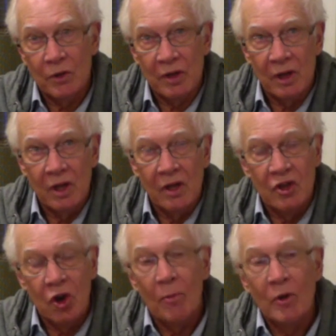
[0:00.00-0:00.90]
the
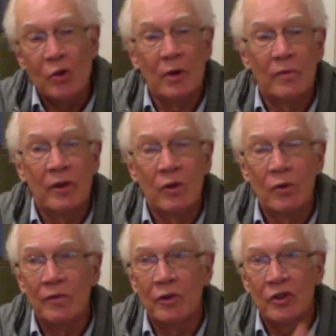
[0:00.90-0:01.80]
geometry of the
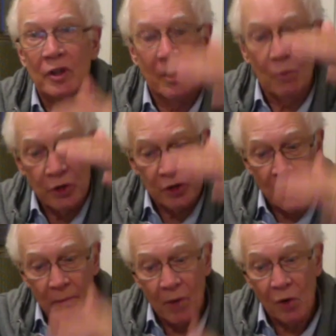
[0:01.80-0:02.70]
universe, and they were
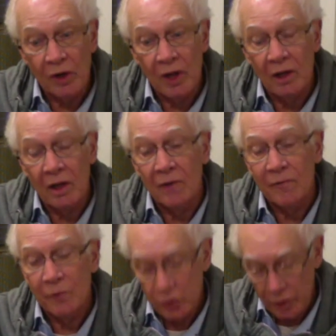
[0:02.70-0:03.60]
somehow connected.
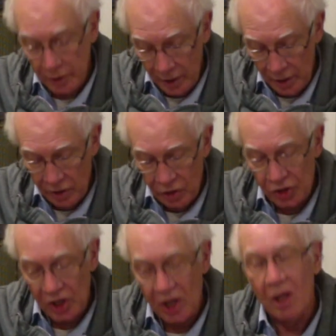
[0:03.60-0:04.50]
At first, I didn't
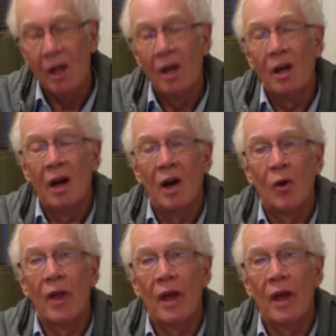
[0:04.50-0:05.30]
see how